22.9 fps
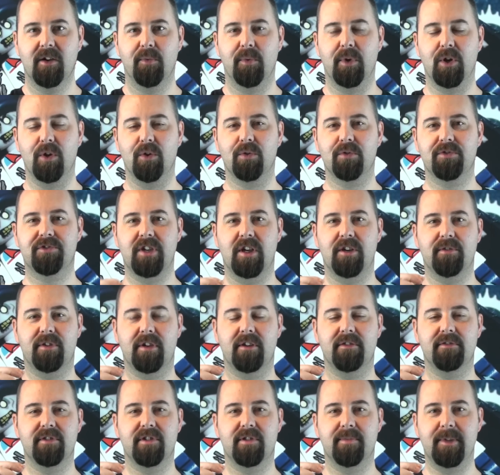We're also
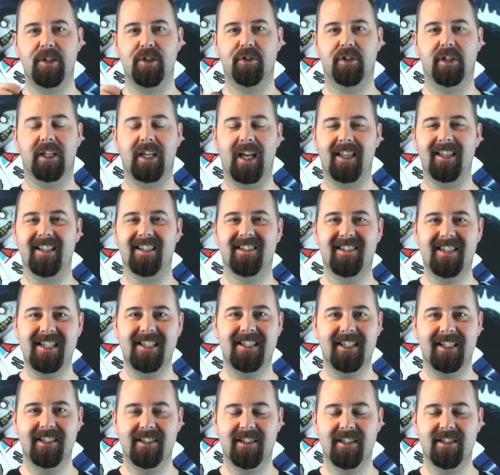going to be looking at the
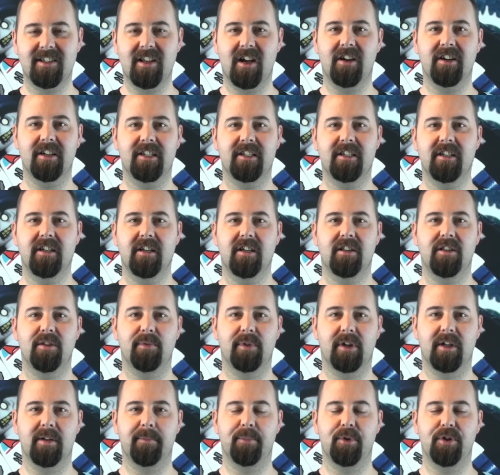seating design that
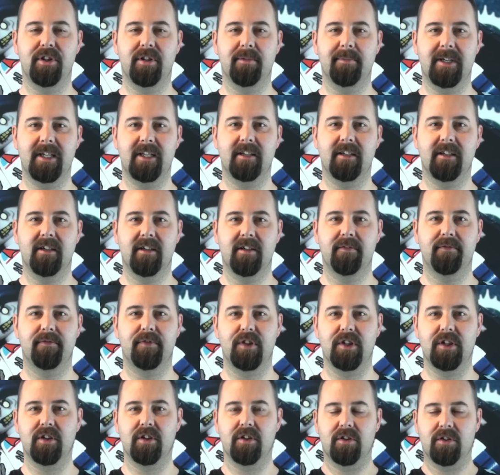we're going to put them in for
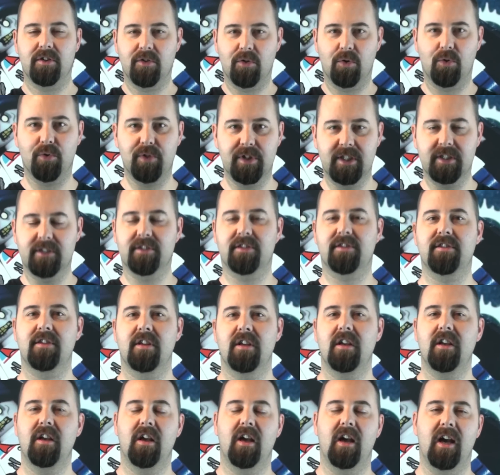the audience,
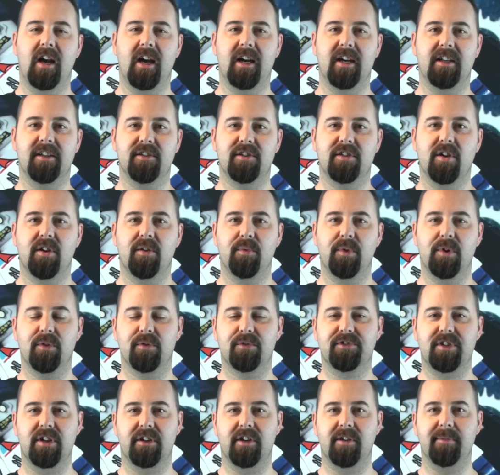and we're
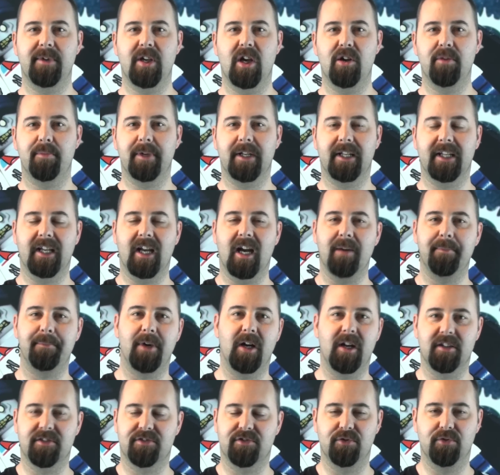also going to be opening a
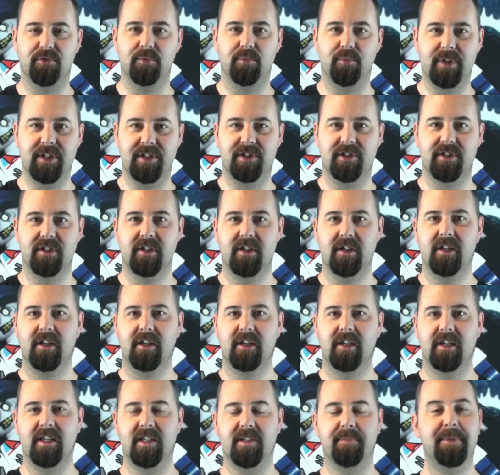parcel which
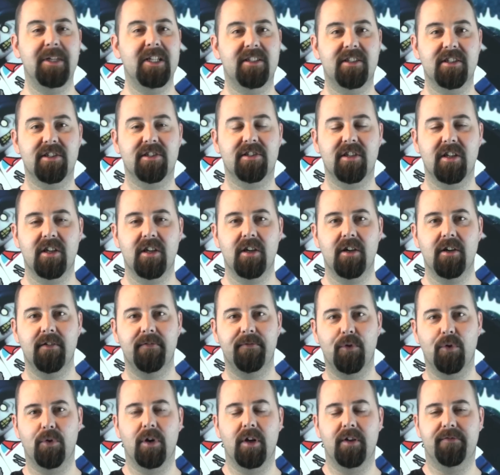is pieces
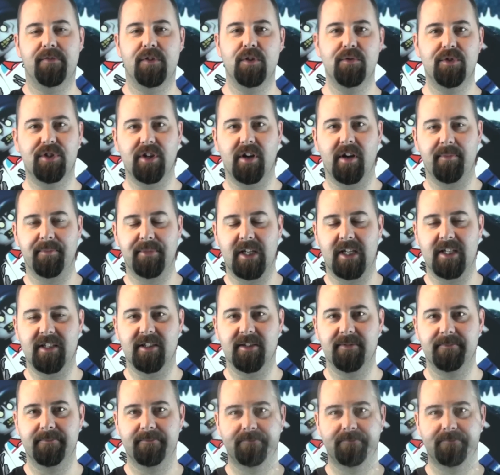for a future update.